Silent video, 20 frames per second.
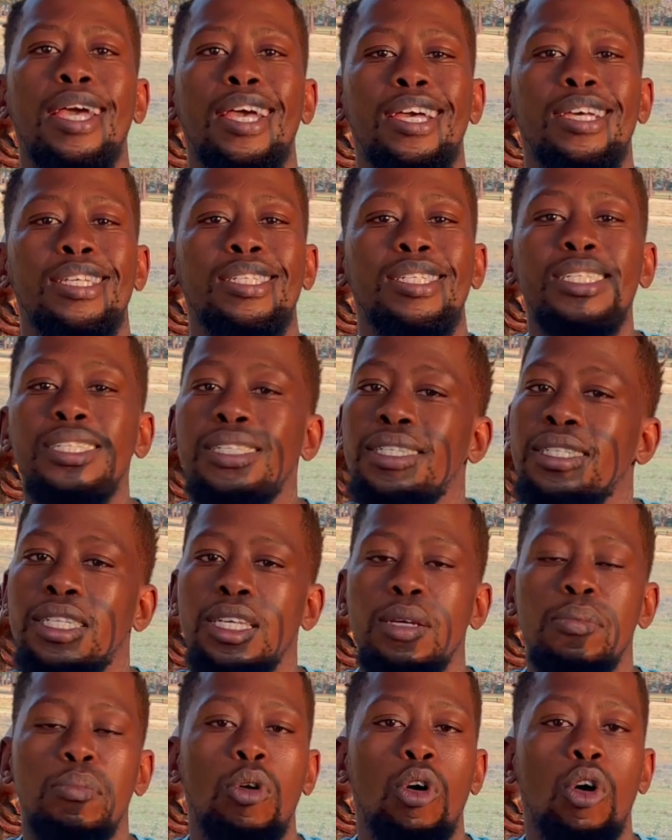
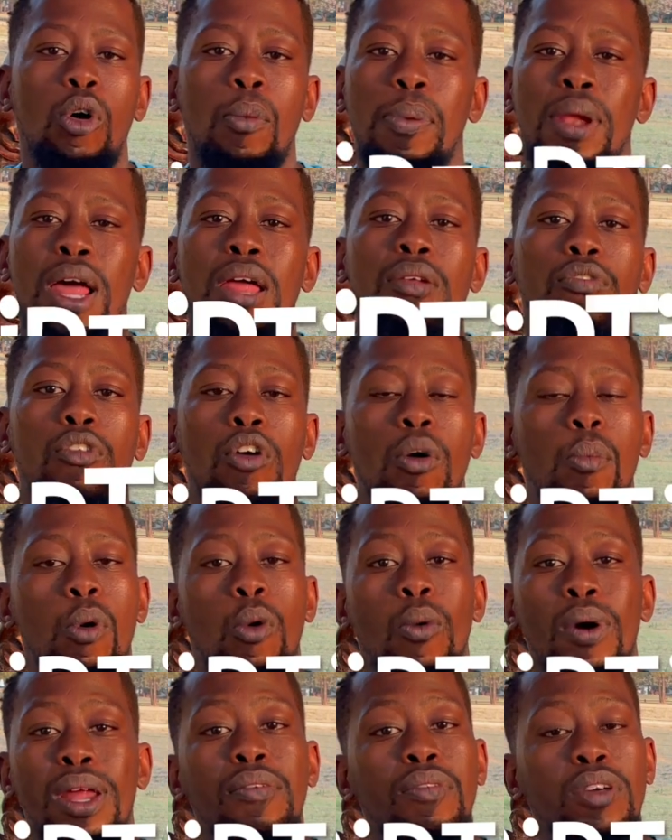system or platform or
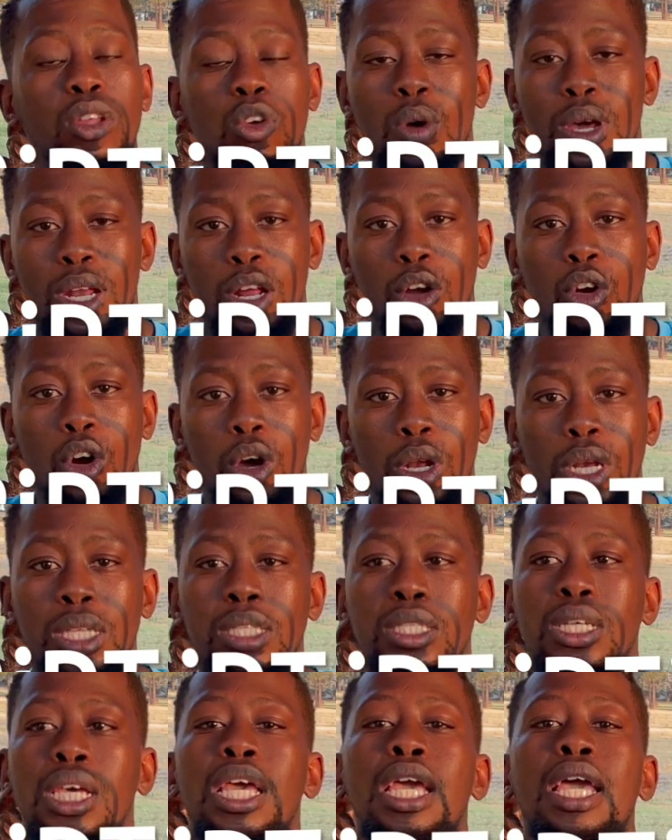whatever you want to call
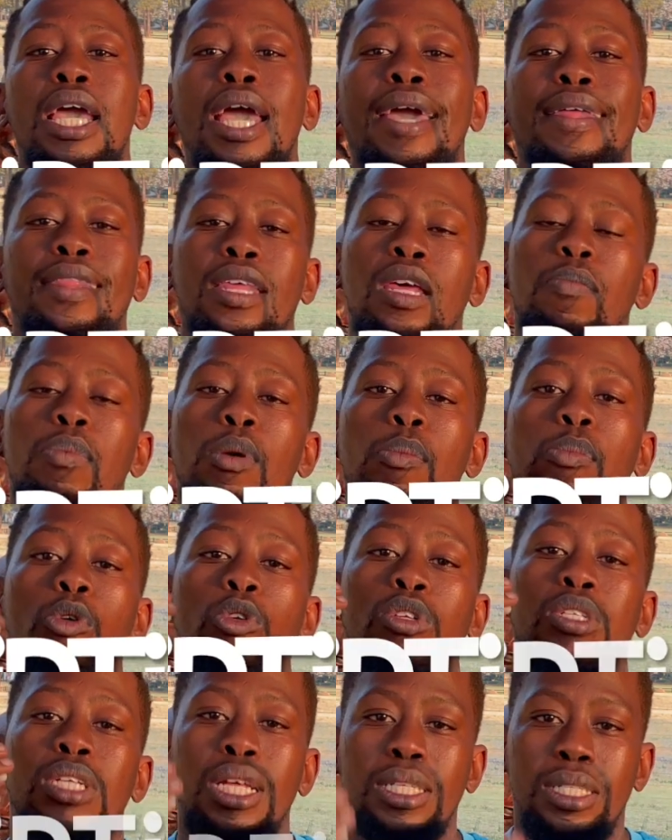it, and then people
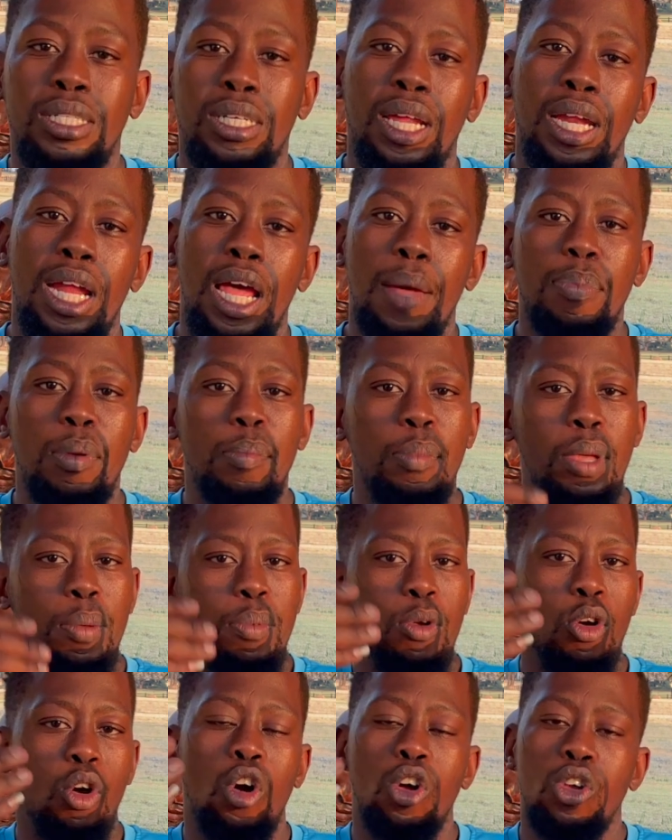subscribe maybe
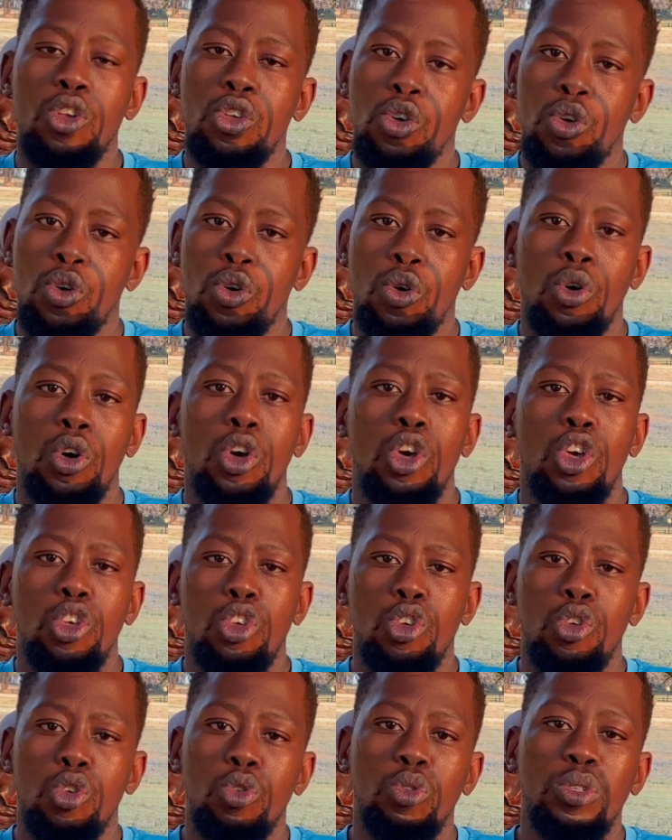on your
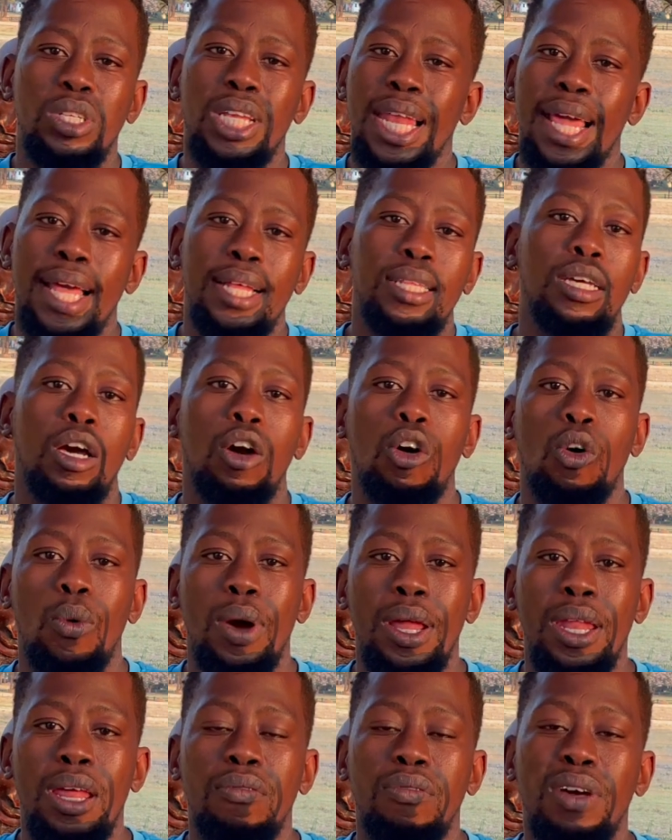newsletter or
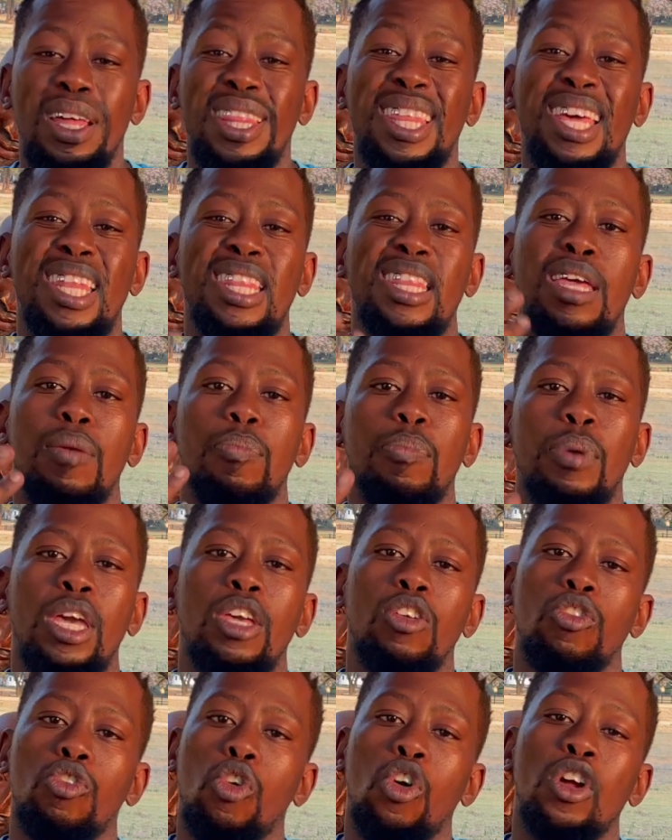whatever, and then they pay
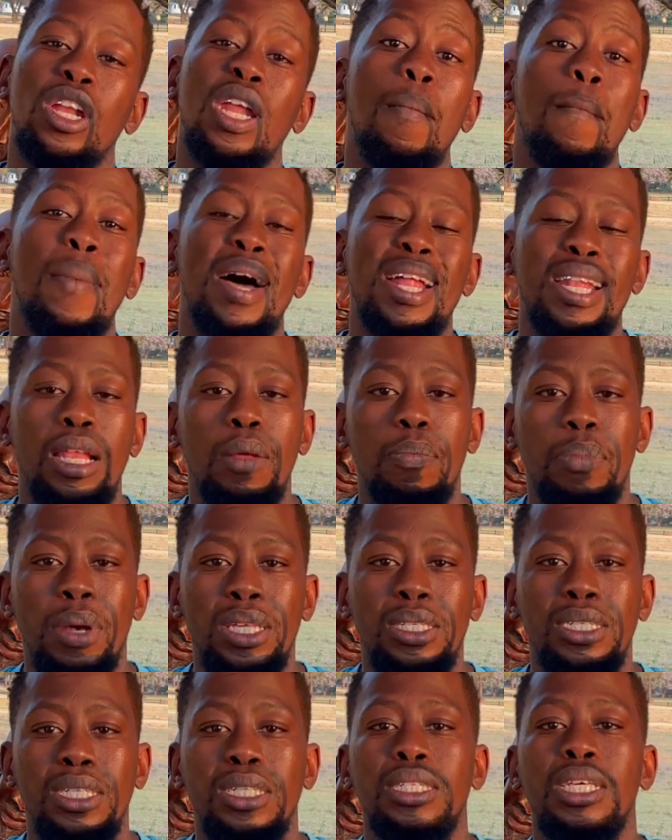you on a monthly
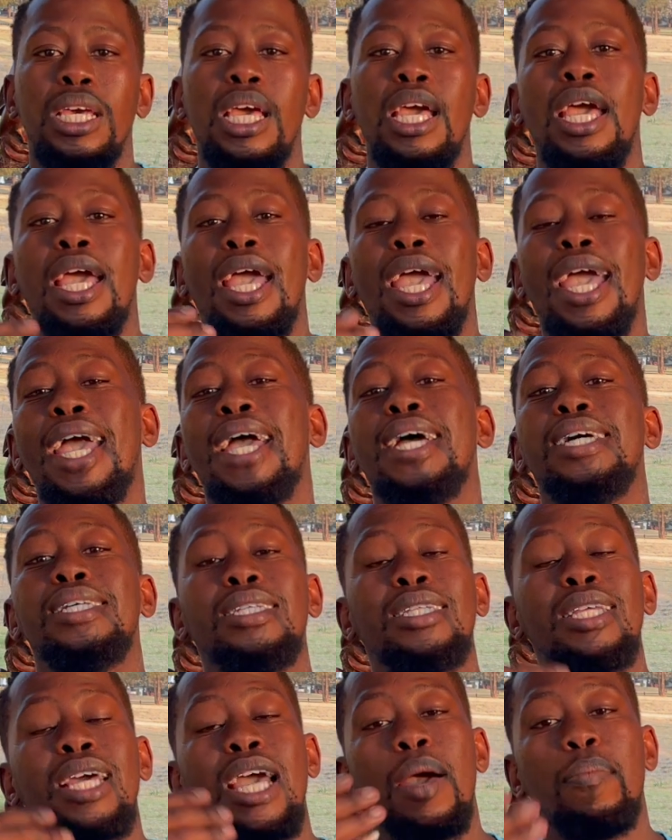basis. As
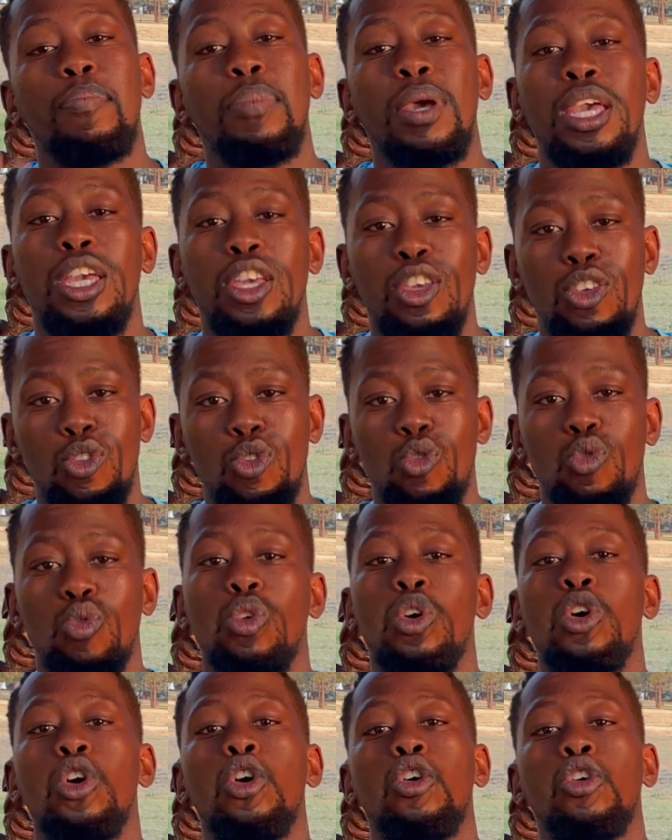they are paying you,
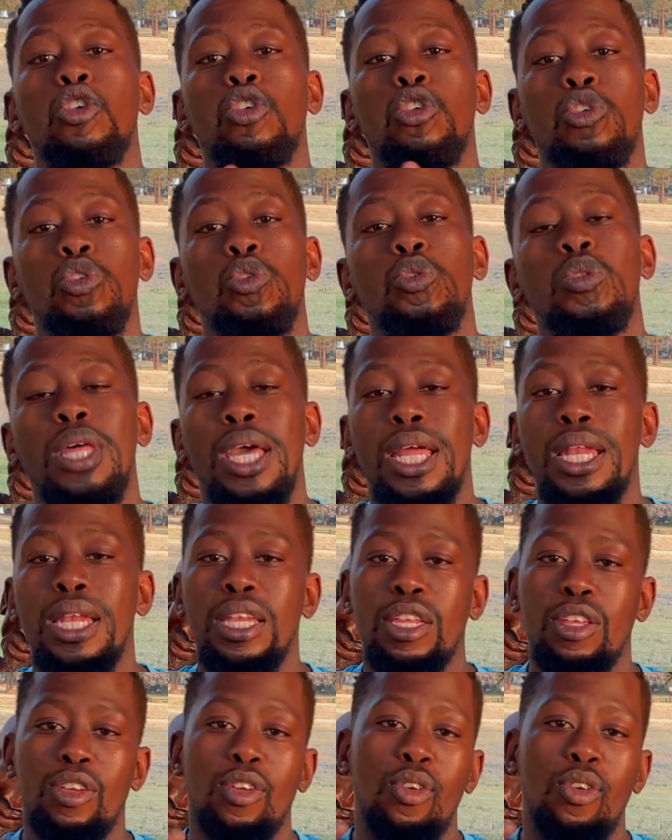you then